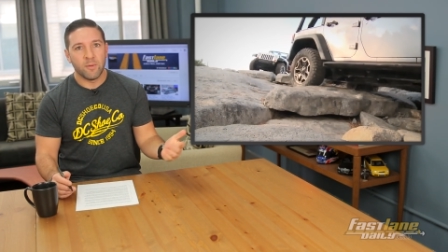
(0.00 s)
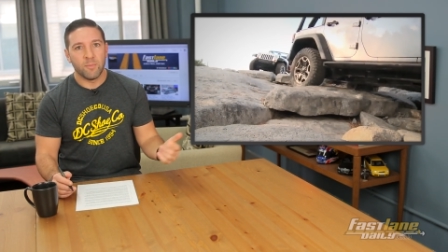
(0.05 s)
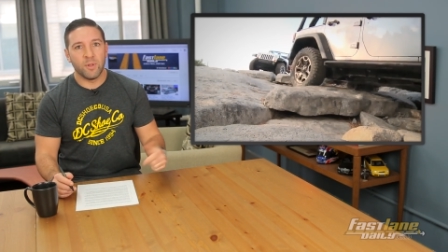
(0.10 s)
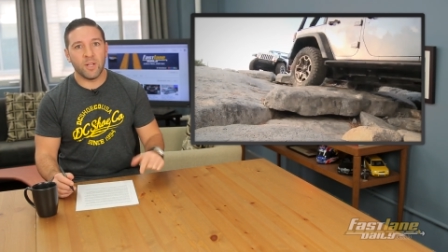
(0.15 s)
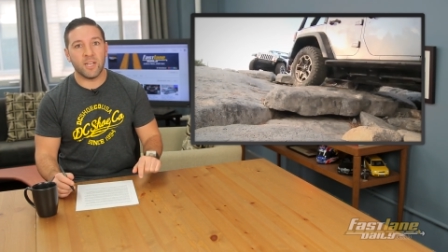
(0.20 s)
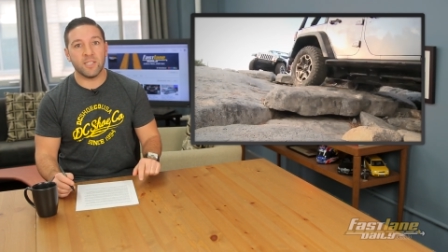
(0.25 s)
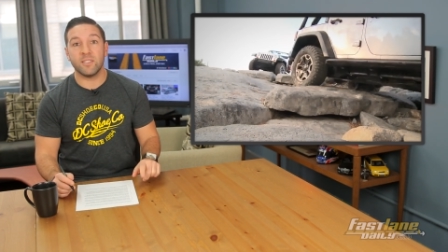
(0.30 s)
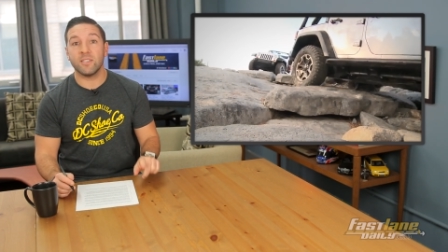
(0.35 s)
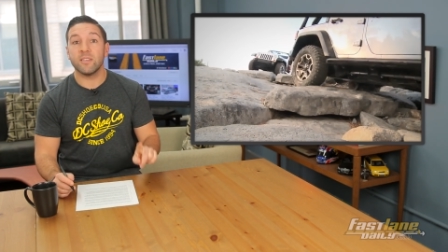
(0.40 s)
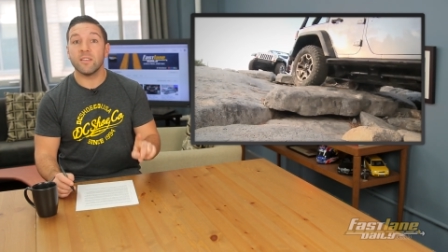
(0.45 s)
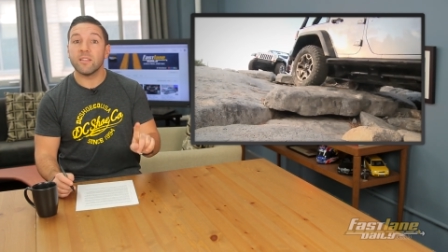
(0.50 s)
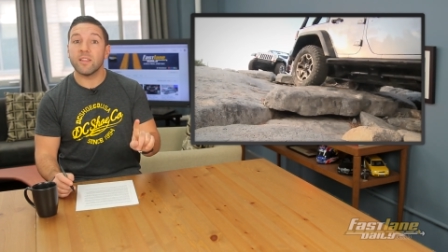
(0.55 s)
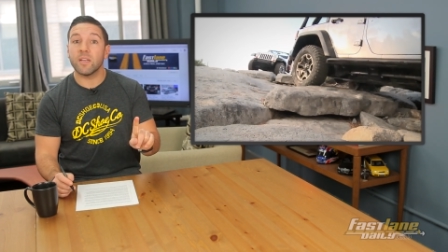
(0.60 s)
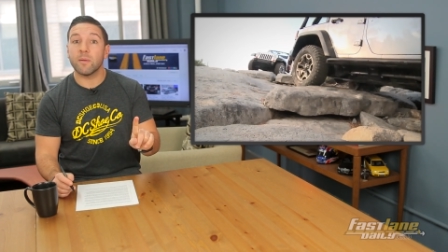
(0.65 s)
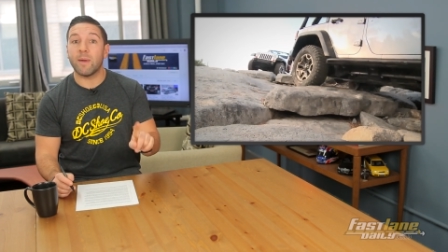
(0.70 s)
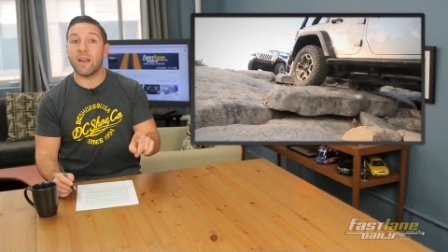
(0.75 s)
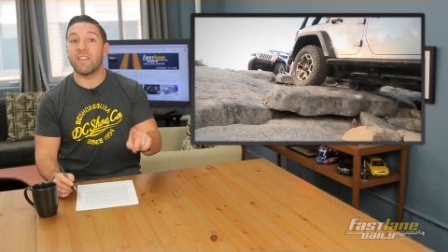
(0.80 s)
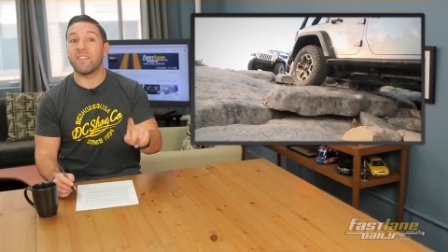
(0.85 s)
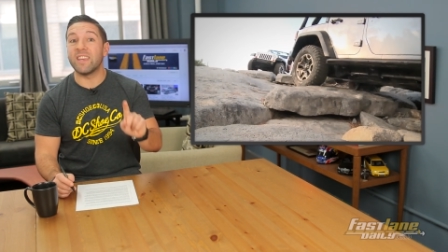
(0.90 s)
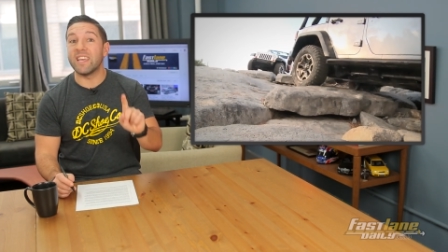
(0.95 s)
Plus,
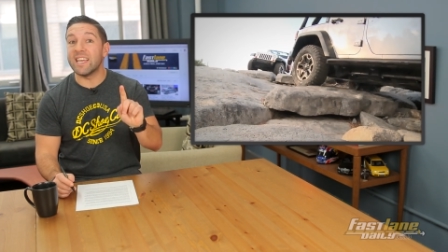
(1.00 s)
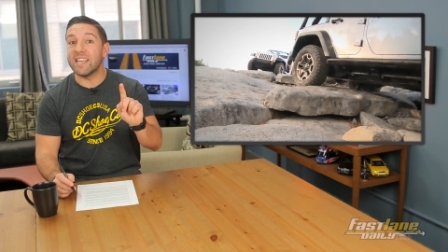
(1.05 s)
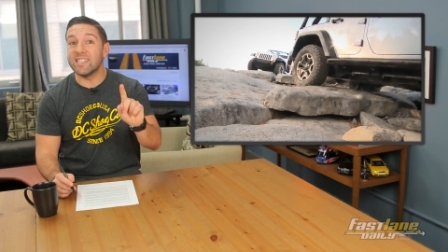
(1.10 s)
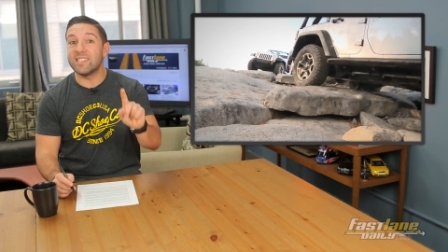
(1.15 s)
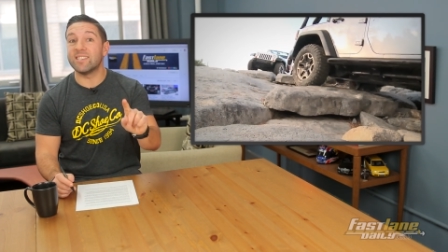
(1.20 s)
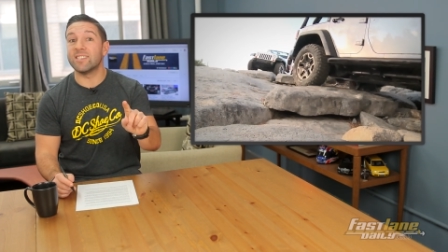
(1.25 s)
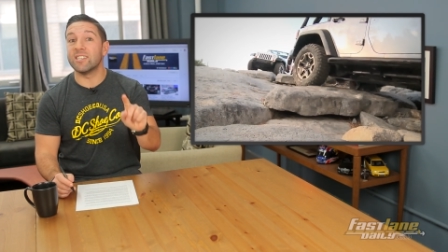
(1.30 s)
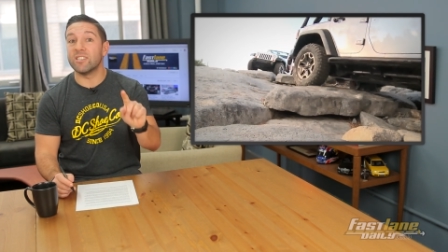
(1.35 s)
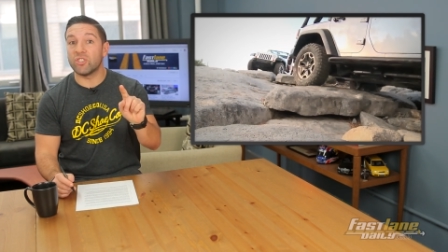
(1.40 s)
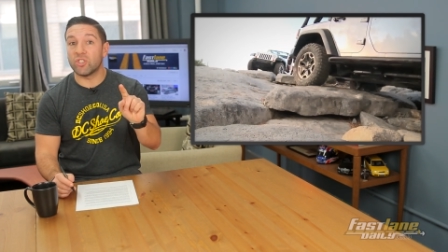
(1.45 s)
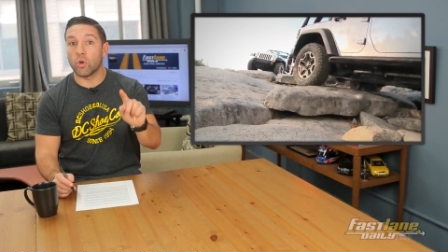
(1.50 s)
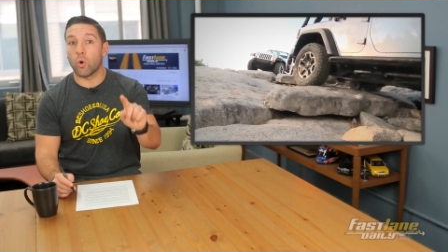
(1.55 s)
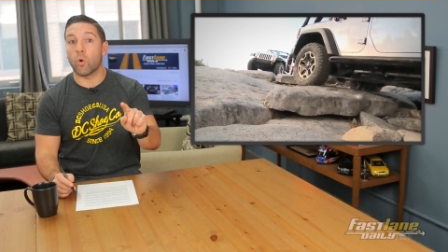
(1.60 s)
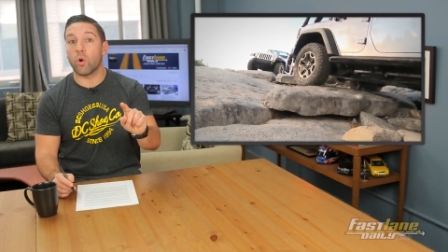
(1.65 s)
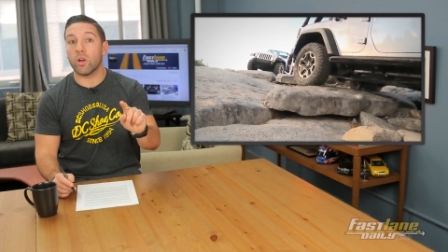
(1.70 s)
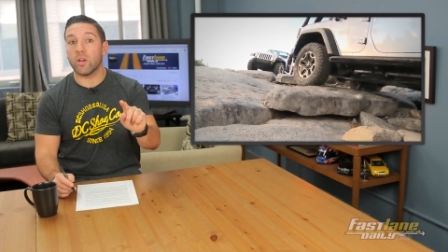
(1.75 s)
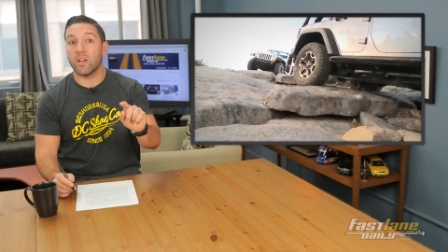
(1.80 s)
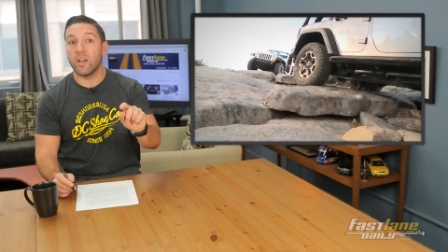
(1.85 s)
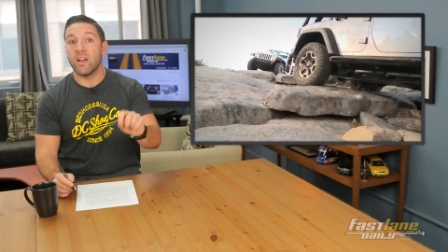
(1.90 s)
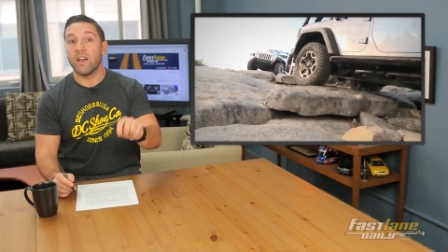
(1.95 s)
think about it, the instant
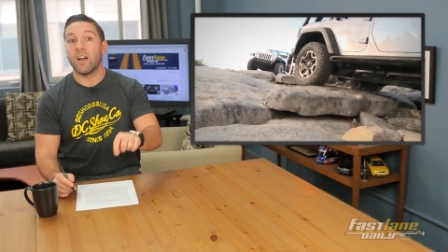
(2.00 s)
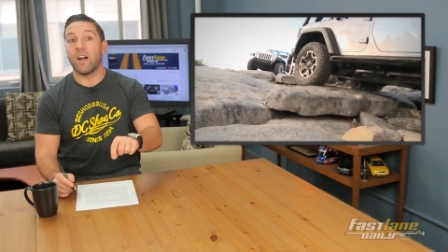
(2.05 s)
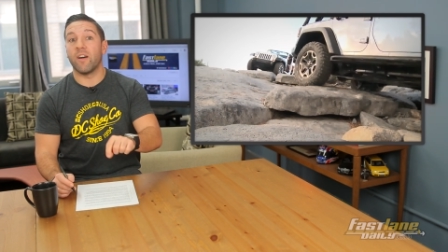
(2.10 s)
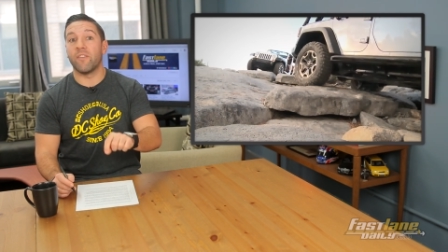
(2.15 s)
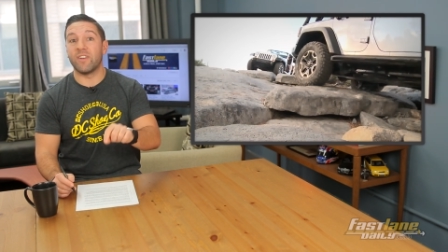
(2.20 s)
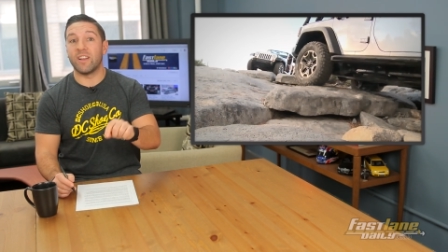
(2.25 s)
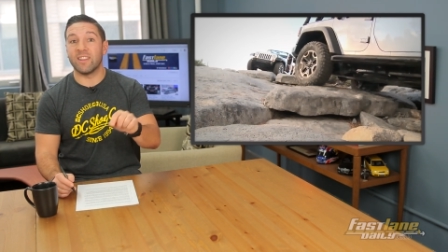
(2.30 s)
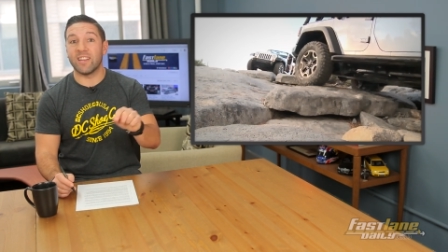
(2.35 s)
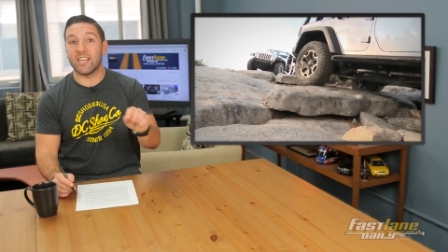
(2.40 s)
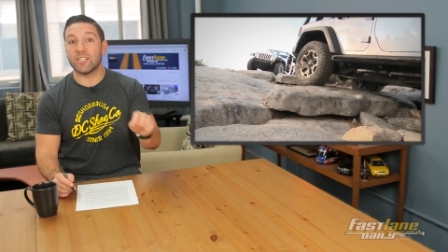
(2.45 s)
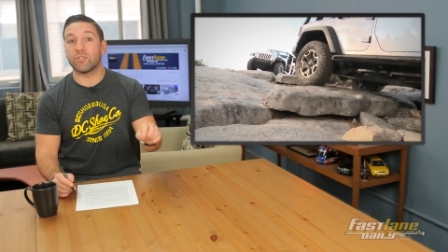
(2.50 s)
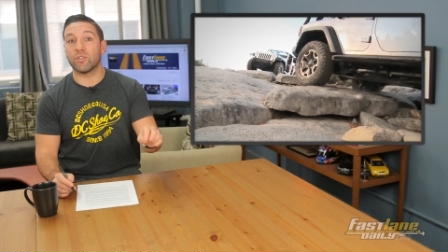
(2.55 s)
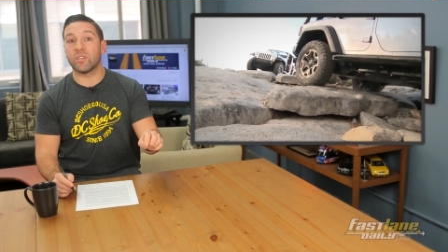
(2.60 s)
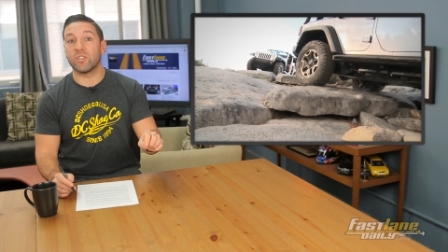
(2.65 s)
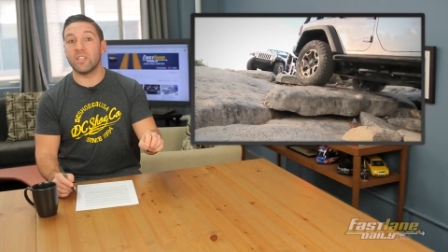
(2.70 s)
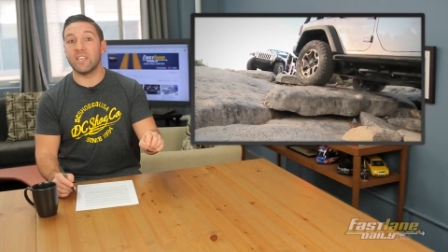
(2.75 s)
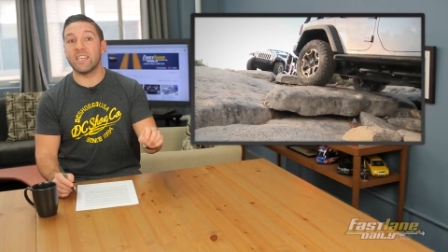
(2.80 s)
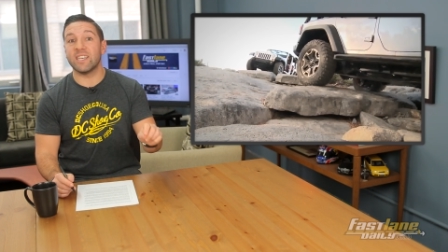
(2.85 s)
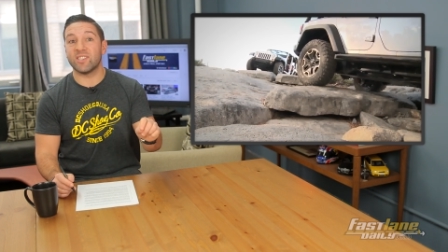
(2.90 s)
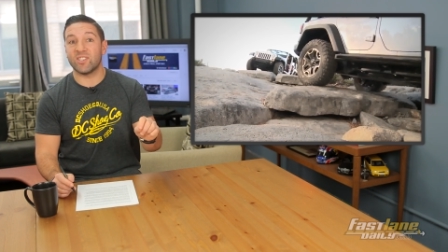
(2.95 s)
torque of an
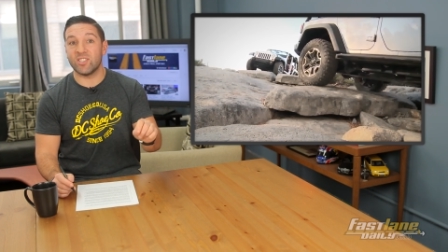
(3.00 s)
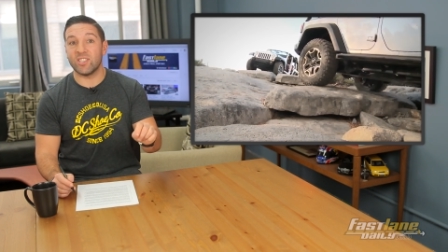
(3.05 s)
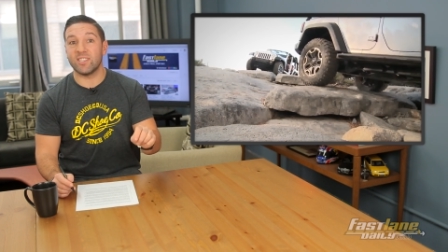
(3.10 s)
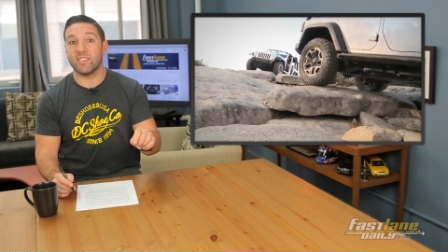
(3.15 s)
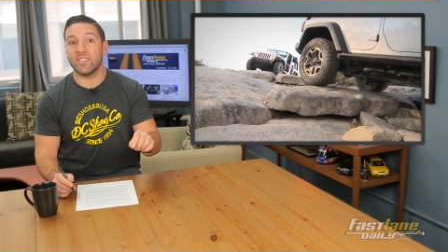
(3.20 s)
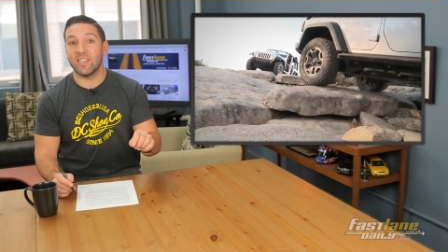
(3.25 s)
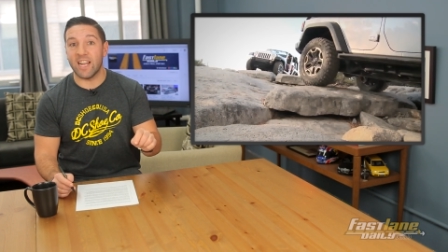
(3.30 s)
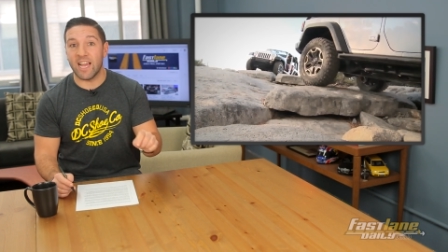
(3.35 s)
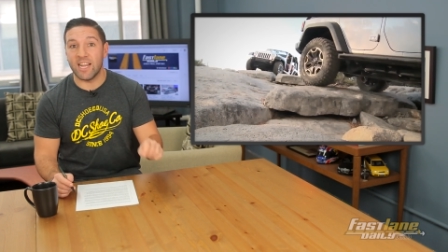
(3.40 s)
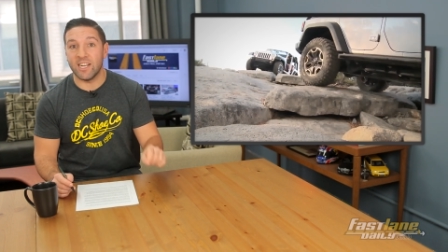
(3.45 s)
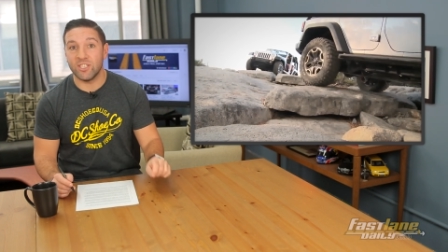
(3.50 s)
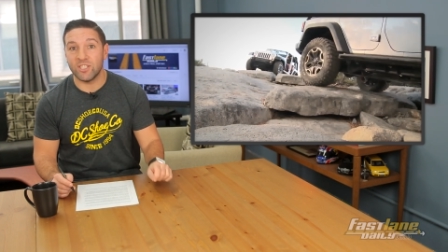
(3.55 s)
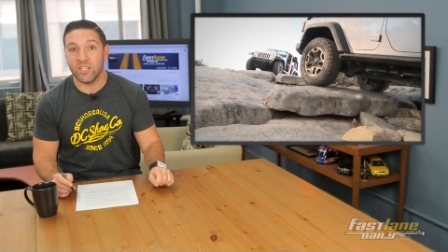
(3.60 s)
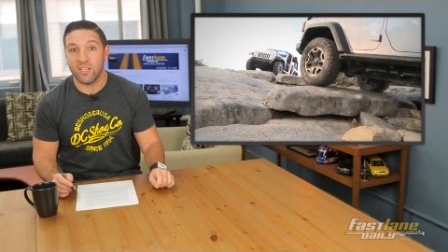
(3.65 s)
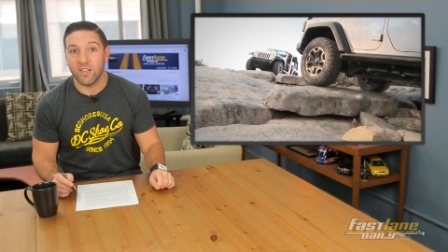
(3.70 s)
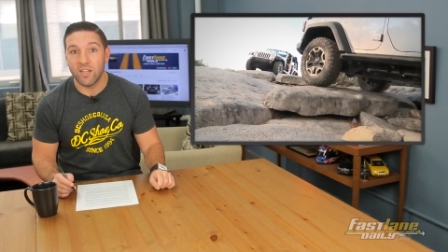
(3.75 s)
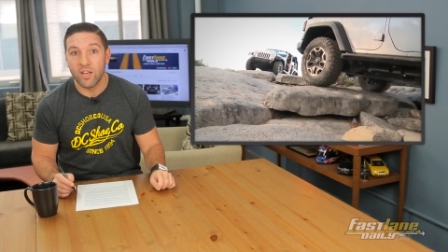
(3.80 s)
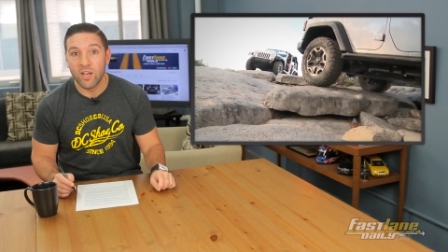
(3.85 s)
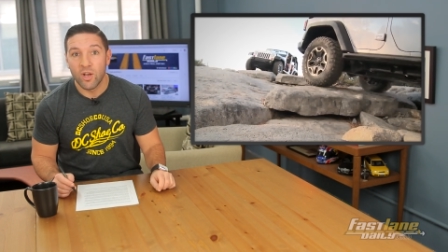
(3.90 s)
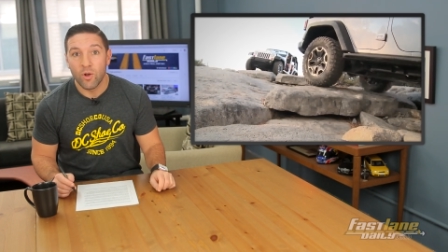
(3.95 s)
electrically assisted
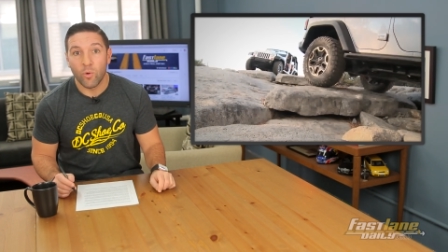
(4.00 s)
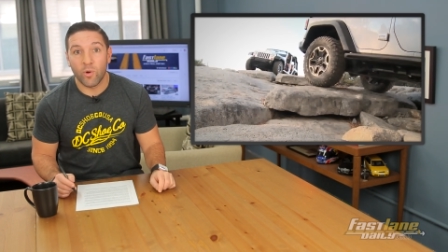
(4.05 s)
engine